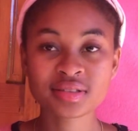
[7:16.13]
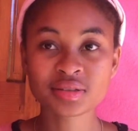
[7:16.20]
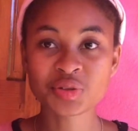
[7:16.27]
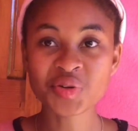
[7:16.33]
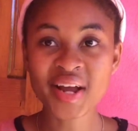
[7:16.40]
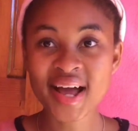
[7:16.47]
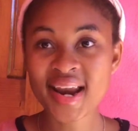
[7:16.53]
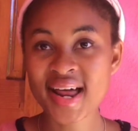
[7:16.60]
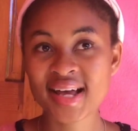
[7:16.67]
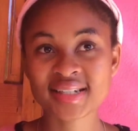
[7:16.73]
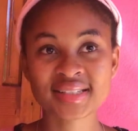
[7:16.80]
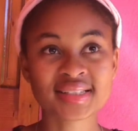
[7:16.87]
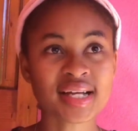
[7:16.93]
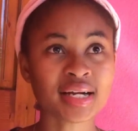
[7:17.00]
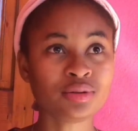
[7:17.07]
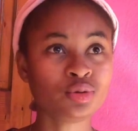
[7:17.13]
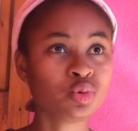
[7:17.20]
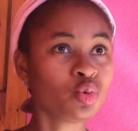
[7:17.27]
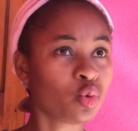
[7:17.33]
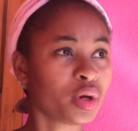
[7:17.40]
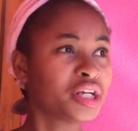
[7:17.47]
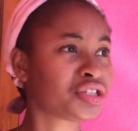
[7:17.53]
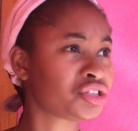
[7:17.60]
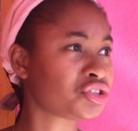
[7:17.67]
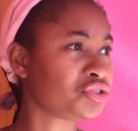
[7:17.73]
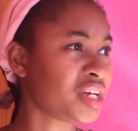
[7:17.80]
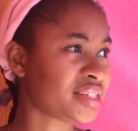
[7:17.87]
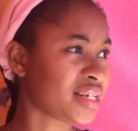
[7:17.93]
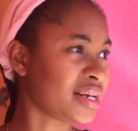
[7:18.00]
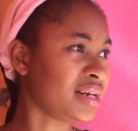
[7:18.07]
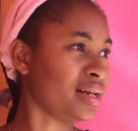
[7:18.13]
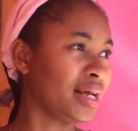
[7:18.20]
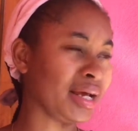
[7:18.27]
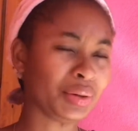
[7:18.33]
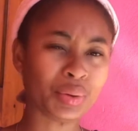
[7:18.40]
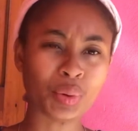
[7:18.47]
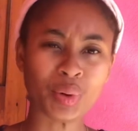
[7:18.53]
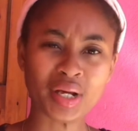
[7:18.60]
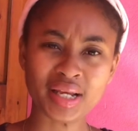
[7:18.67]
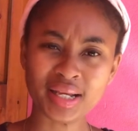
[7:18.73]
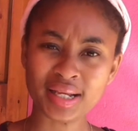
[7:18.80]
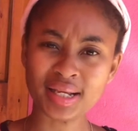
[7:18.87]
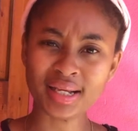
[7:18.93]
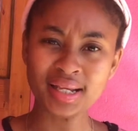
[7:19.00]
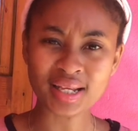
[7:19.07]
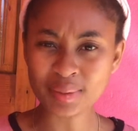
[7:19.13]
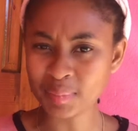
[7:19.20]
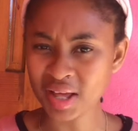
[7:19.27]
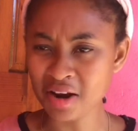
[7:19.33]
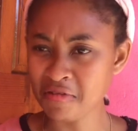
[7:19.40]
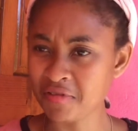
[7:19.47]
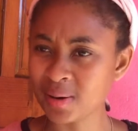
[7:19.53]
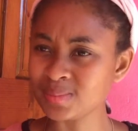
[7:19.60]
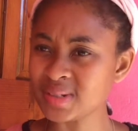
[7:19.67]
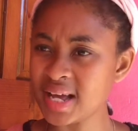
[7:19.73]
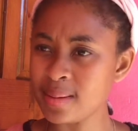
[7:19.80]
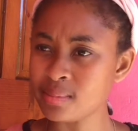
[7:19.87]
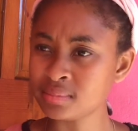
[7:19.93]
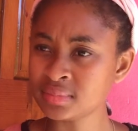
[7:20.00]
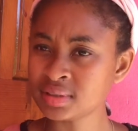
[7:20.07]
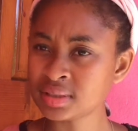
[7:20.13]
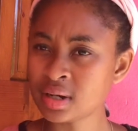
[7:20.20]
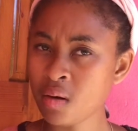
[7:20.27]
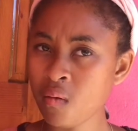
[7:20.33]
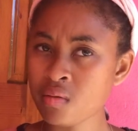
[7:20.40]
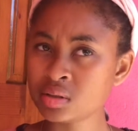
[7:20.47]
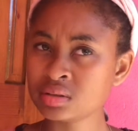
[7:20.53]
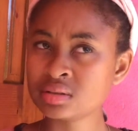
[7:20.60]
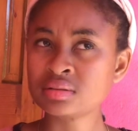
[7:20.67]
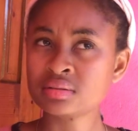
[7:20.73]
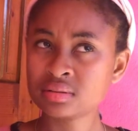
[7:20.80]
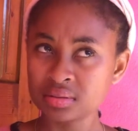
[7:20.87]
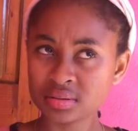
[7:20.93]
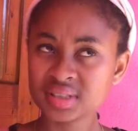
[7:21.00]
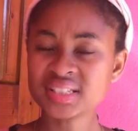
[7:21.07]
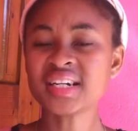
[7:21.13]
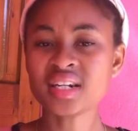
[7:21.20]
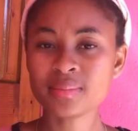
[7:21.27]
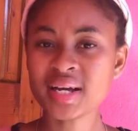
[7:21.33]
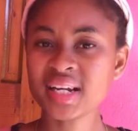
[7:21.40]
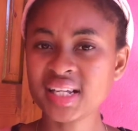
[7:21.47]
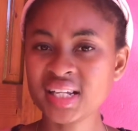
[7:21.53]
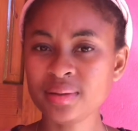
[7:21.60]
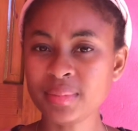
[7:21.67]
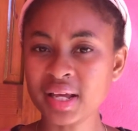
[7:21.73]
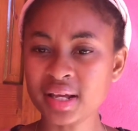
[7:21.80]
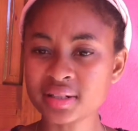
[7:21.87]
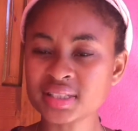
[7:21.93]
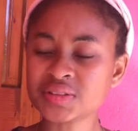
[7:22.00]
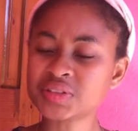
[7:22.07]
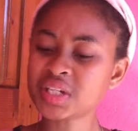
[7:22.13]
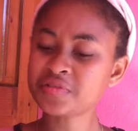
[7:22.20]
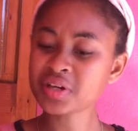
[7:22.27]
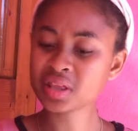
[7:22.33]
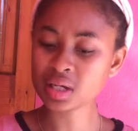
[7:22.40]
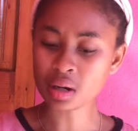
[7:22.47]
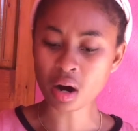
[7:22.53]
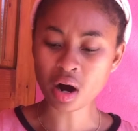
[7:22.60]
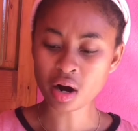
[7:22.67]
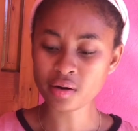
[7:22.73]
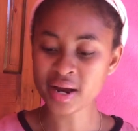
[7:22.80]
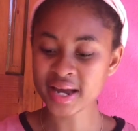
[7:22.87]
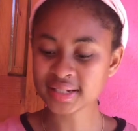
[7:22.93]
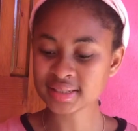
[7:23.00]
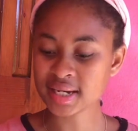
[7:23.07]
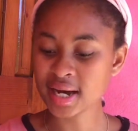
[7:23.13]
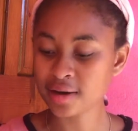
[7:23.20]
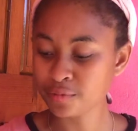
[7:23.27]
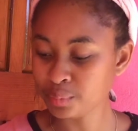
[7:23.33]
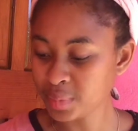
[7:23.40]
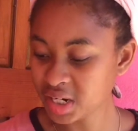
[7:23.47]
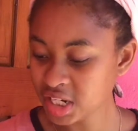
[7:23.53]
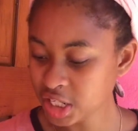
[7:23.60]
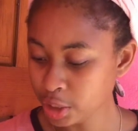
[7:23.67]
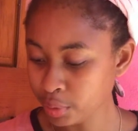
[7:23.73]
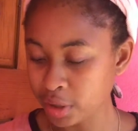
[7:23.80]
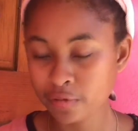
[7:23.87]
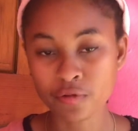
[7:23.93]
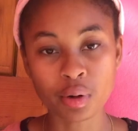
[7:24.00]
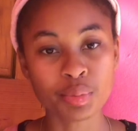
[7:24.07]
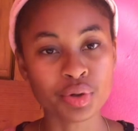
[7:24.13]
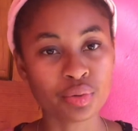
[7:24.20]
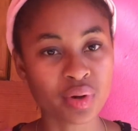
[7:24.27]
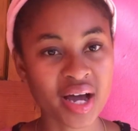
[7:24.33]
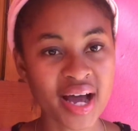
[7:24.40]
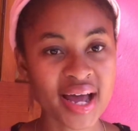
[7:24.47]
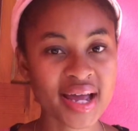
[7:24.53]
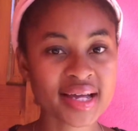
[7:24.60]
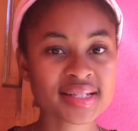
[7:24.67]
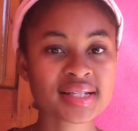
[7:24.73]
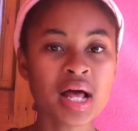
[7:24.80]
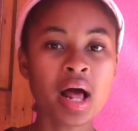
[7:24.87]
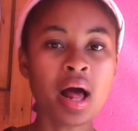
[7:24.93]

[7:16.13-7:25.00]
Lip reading: realize that 2 weeks straight and you don't get no email from them, send them an email. Is everything all right? I haven't been hearing from you guys.